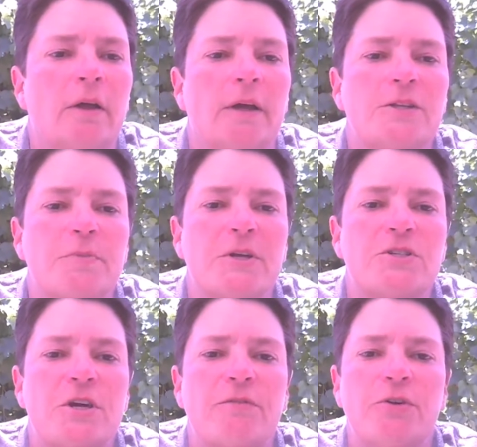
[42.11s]
and spent
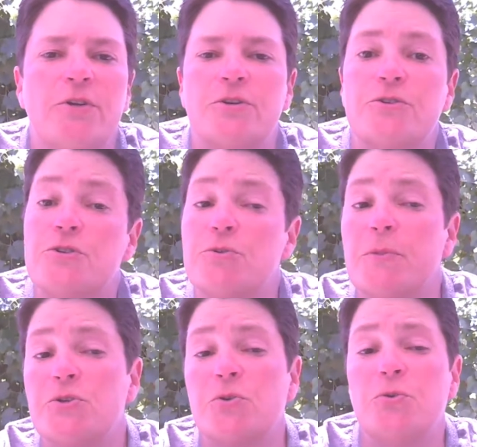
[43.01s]
several years as
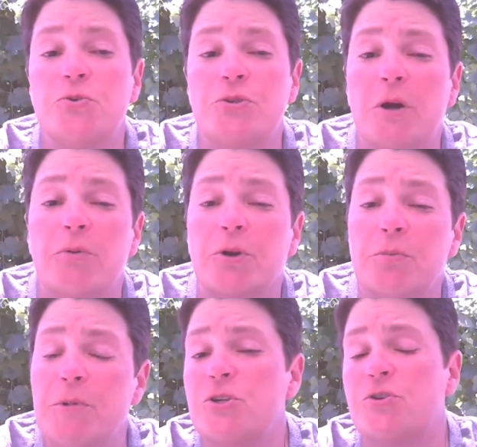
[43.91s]
my school's network
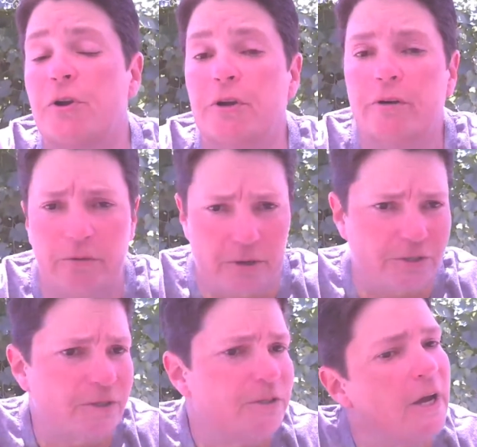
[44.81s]
administrator and
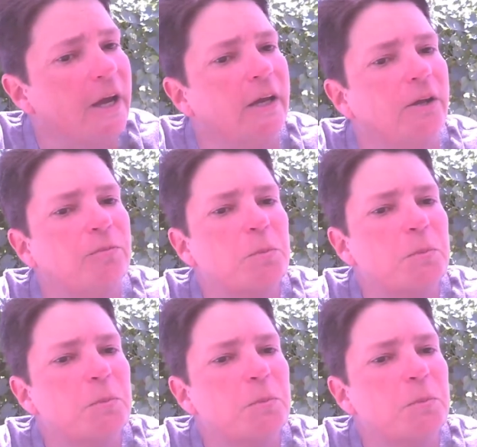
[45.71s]
resident techie.